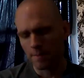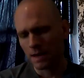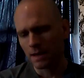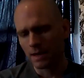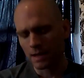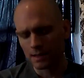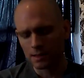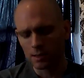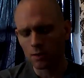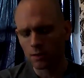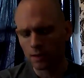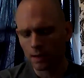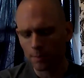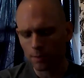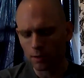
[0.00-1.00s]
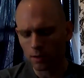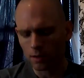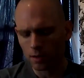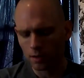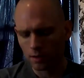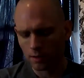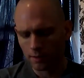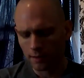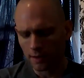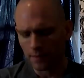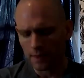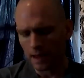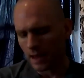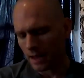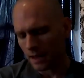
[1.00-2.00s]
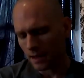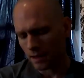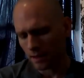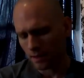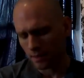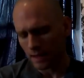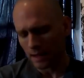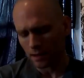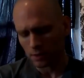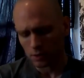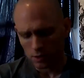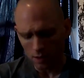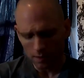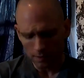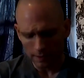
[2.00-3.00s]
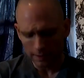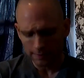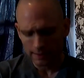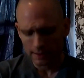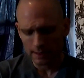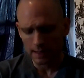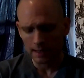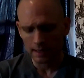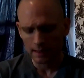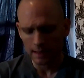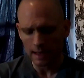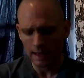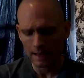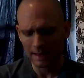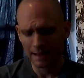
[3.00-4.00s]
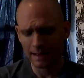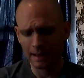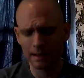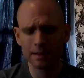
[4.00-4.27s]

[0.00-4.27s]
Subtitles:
The media is so liberal that conservatives think that